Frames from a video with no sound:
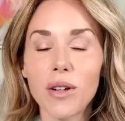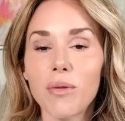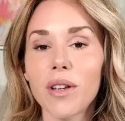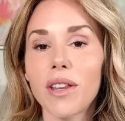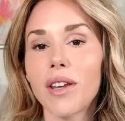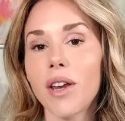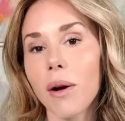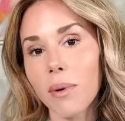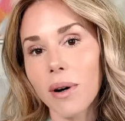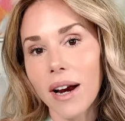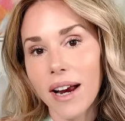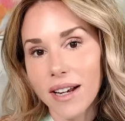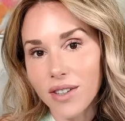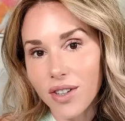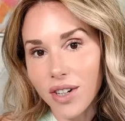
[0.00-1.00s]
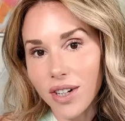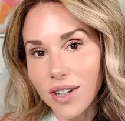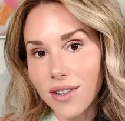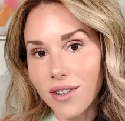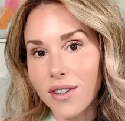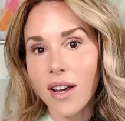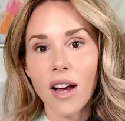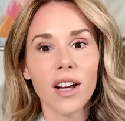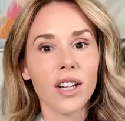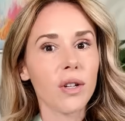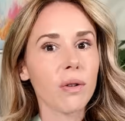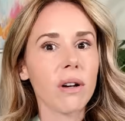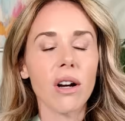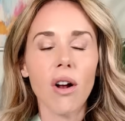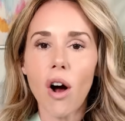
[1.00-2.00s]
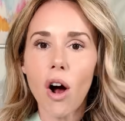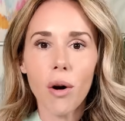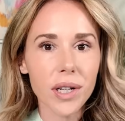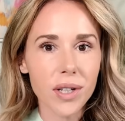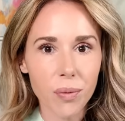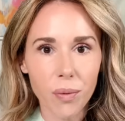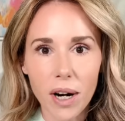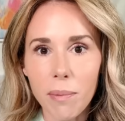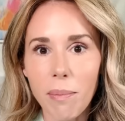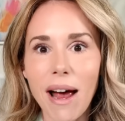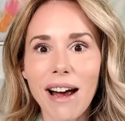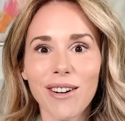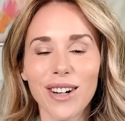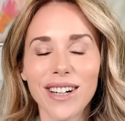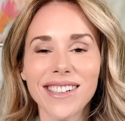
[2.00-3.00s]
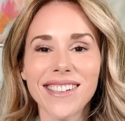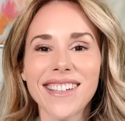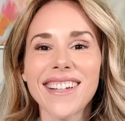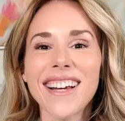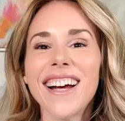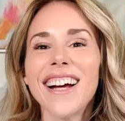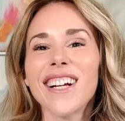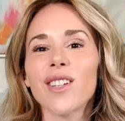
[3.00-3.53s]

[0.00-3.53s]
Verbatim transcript: you with number answers, you can always work backwards.